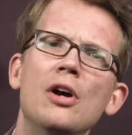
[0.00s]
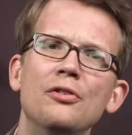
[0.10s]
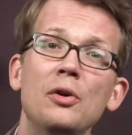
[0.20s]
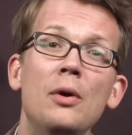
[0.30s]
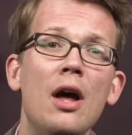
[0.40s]

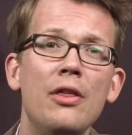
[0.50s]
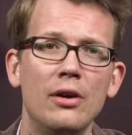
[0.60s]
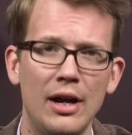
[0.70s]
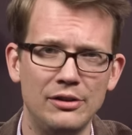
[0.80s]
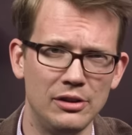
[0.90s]
also
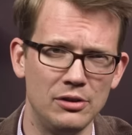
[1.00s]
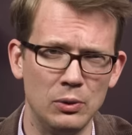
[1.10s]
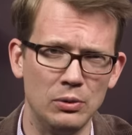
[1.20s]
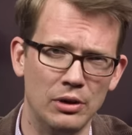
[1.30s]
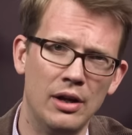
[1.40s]
another Isaac
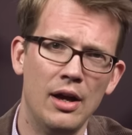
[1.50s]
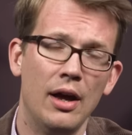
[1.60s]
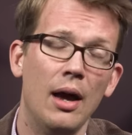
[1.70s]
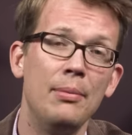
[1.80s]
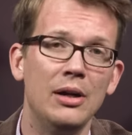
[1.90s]
Newton.
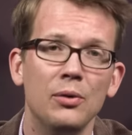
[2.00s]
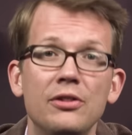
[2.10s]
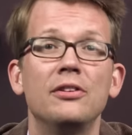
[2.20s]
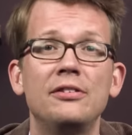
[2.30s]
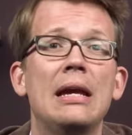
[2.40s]
I mean, it
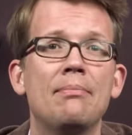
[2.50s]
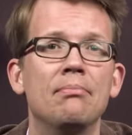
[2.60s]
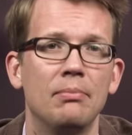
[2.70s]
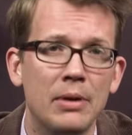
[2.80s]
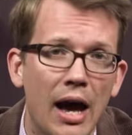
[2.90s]
was the
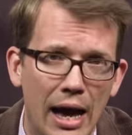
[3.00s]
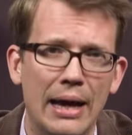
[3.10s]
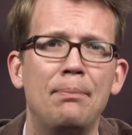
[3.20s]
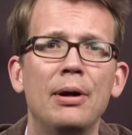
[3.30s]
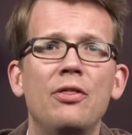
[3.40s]
same
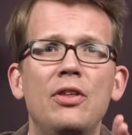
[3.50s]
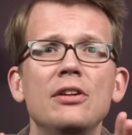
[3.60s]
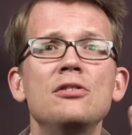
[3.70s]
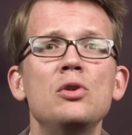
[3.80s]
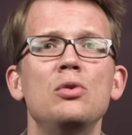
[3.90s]
guy, but
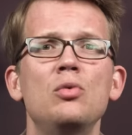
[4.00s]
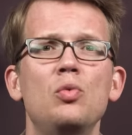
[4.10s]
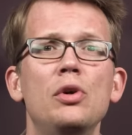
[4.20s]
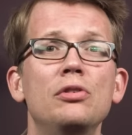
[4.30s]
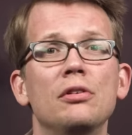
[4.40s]
this
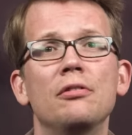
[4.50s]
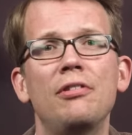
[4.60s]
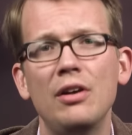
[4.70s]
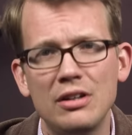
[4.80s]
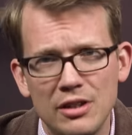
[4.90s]
Newton was
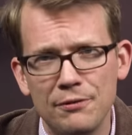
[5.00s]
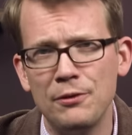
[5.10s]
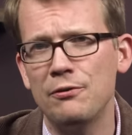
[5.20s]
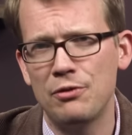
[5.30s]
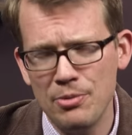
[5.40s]
very
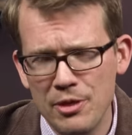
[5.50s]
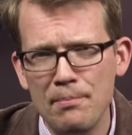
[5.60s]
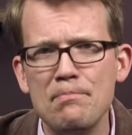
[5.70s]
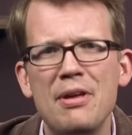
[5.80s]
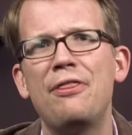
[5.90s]
different from the
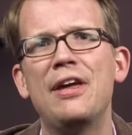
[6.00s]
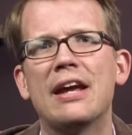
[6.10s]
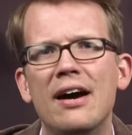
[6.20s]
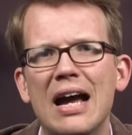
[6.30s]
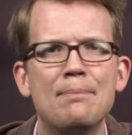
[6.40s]

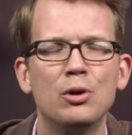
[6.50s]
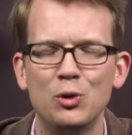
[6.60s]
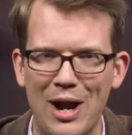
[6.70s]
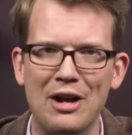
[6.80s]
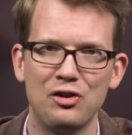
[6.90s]
mythic,
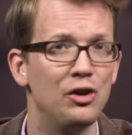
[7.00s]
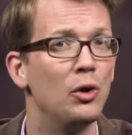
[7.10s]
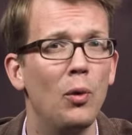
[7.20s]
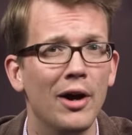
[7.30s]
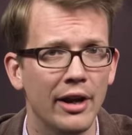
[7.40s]

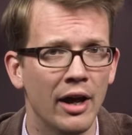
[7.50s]
hyper-rational one.